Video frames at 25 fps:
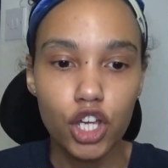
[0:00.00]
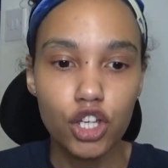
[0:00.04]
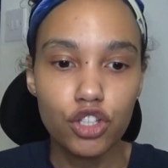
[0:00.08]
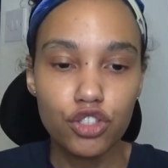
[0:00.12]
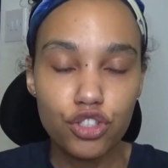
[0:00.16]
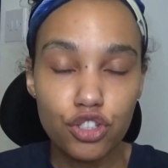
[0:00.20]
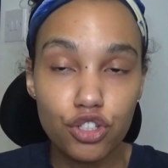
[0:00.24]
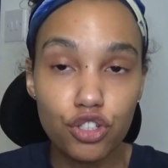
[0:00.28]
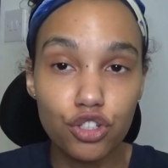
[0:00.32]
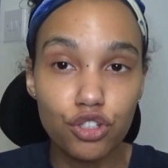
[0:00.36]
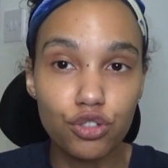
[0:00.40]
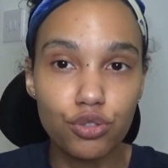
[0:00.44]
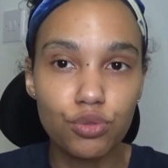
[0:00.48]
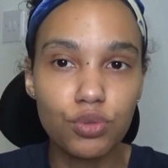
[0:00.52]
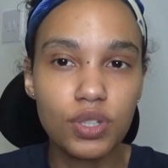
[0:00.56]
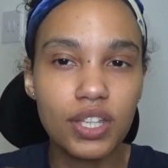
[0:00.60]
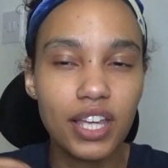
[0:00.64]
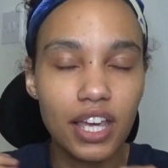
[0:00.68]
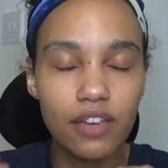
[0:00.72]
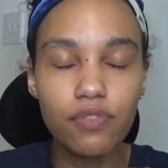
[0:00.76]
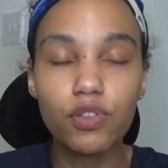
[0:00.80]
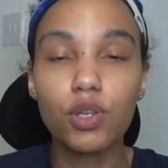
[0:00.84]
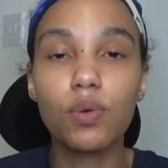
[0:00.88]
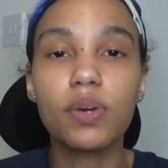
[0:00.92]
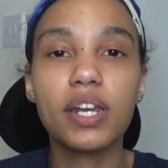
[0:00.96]
to
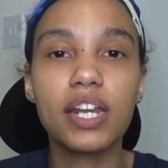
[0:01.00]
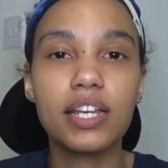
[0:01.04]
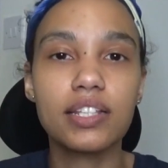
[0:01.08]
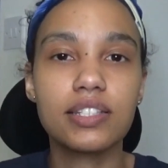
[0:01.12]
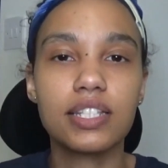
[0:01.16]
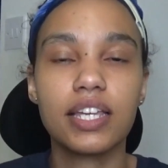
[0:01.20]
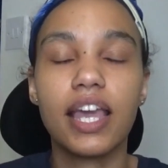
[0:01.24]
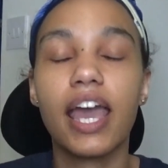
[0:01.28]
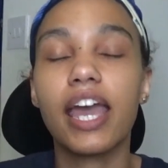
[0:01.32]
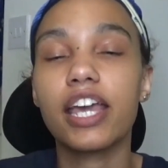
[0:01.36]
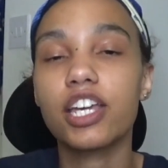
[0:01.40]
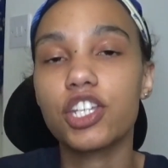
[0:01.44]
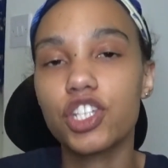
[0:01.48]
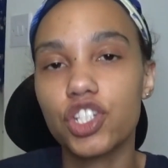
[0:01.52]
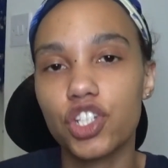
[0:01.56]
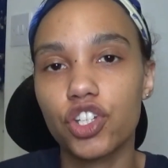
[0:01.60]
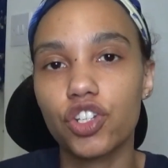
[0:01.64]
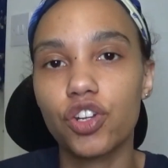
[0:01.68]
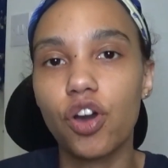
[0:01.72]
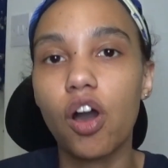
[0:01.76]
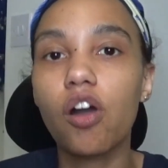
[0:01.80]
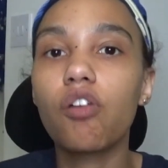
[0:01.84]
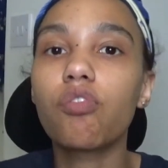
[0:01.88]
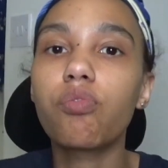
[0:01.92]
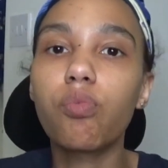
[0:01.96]
give you an
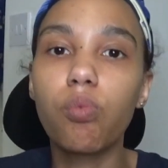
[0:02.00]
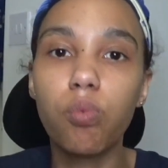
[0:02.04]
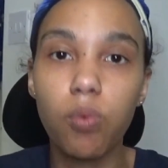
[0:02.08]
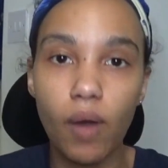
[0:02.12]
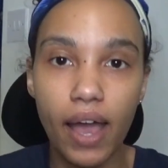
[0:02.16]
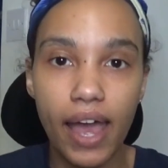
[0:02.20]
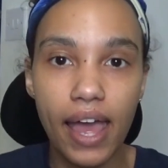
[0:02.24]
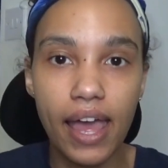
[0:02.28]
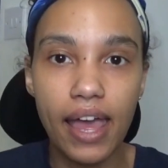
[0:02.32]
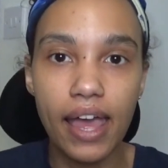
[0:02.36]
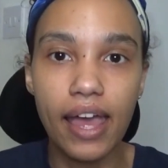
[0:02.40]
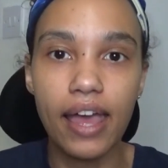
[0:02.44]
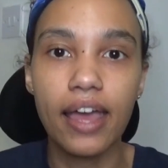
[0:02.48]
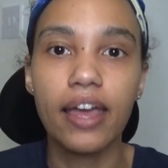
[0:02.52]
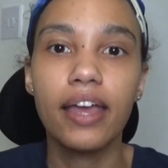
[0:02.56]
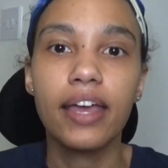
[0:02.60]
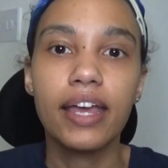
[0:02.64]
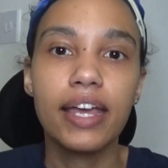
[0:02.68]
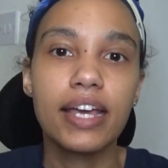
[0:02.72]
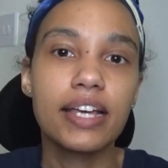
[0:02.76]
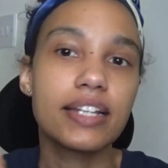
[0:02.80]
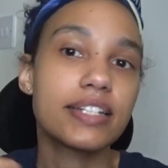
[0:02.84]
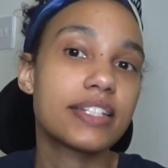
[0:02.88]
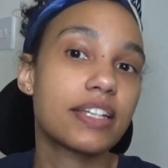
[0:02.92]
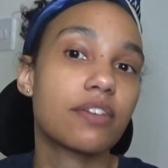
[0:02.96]
indication of where
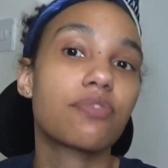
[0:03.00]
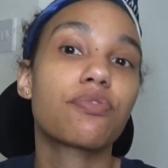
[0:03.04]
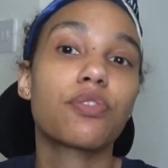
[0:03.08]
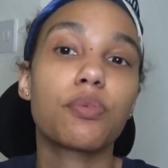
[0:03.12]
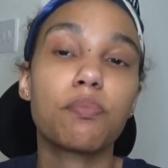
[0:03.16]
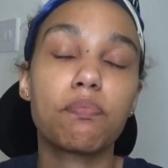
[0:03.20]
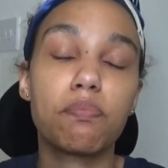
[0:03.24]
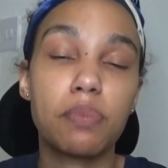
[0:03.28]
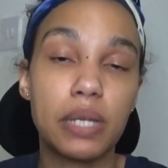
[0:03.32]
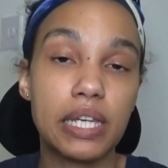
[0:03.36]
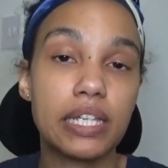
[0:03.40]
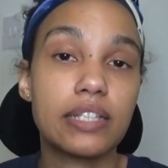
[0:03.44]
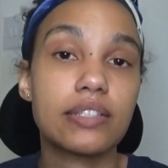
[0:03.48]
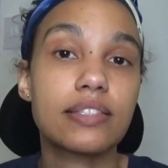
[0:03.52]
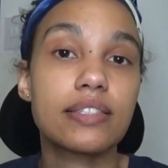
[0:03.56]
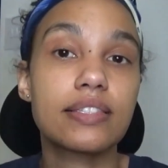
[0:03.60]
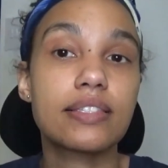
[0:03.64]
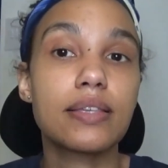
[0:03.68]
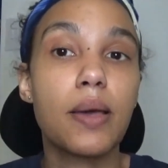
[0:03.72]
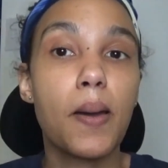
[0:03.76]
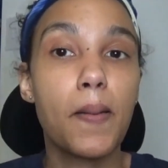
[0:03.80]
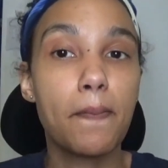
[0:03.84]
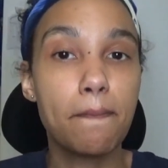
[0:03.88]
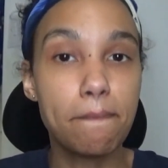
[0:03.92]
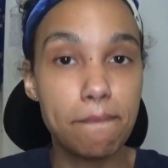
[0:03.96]
different
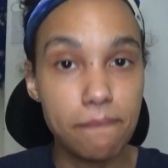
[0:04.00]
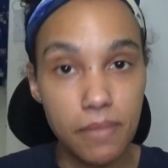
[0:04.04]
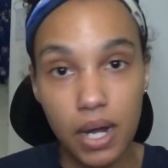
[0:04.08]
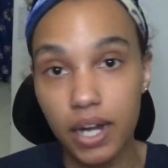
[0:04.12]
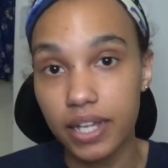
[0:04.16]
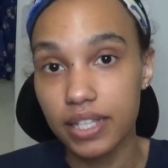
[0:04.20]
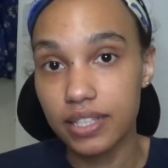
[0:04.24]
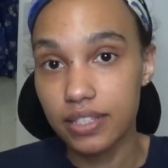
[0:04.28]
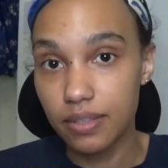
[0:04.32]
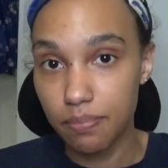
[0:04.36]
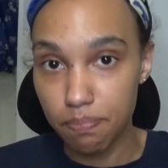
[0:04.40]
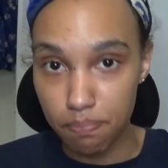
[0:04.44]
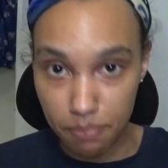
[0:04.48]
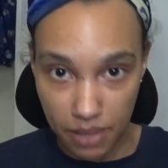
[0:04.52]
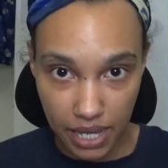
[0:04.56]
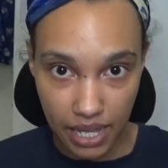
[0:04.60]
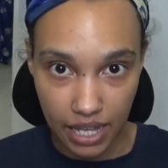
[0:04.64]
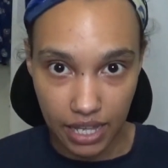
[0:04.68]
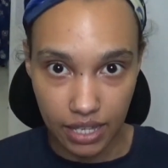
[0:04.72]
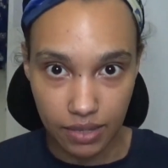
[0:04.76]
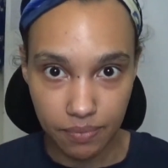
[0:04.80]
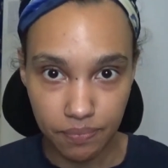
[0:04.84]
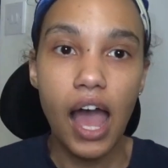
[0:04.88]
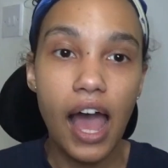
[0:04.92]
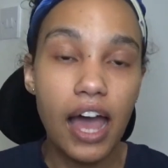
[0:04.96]
beats might
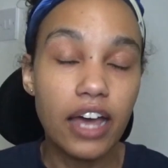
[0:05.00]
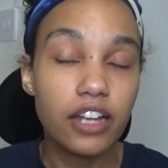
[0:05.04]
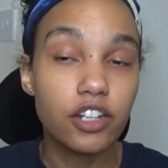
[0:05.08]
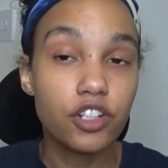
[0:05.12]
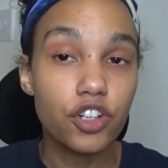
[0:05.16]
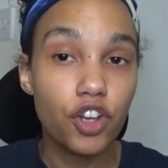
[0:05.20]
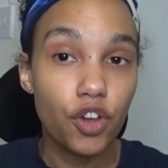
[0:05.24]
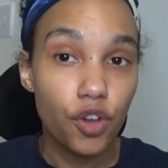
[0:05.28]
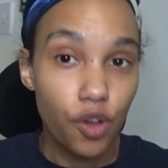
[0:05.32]
be. And